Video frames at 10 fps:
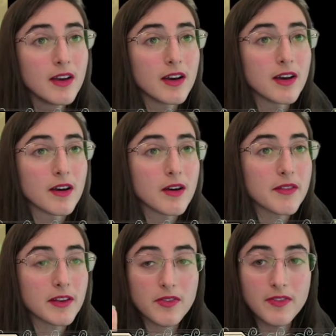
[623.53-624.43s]

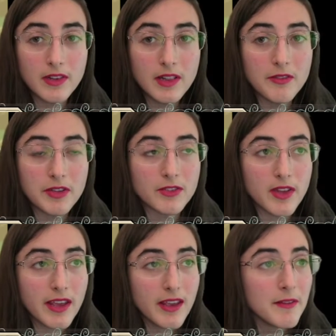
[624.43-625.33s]
that are still living
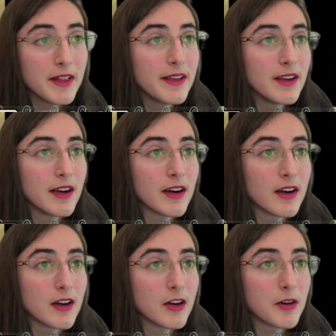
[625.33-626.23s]
today.
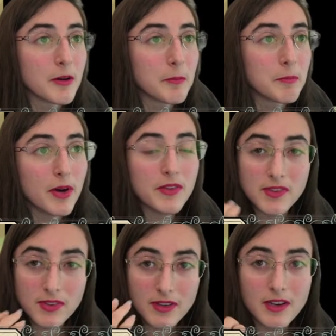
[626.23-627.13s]

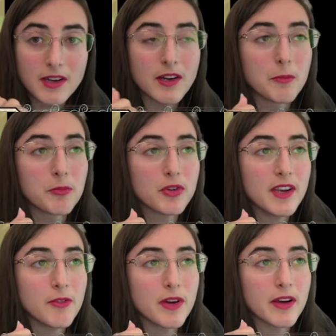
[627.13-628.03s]
But
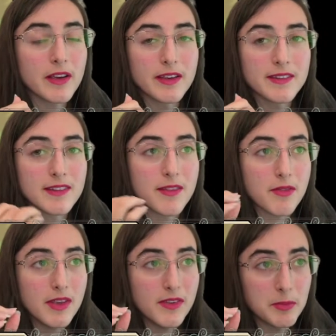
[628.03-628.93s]
protera is
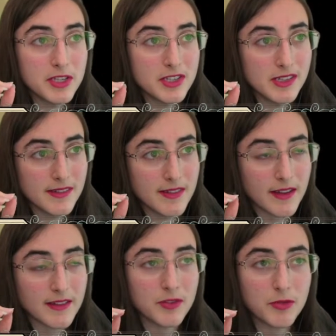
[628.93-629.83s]
the species
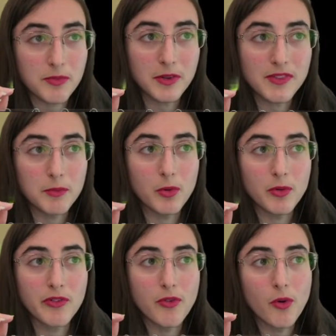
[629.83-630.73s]
that is responsible
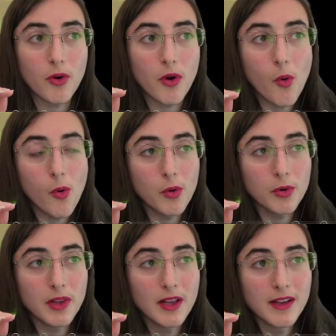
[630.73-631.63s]
for
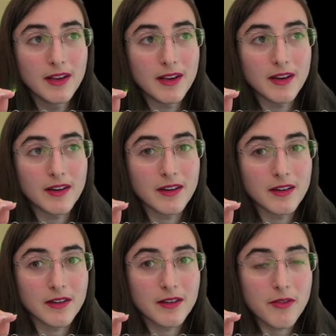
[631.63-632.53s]
all
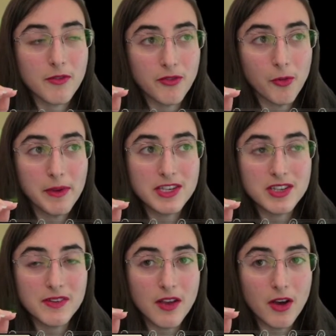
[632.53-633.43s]
the
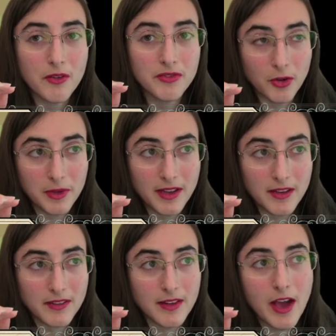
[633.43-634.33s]
formations of
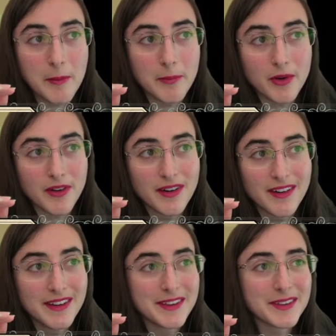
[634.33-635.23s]
Dominican amber.
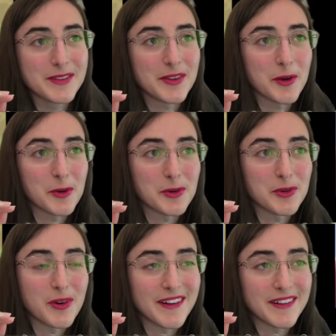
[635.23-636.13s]
So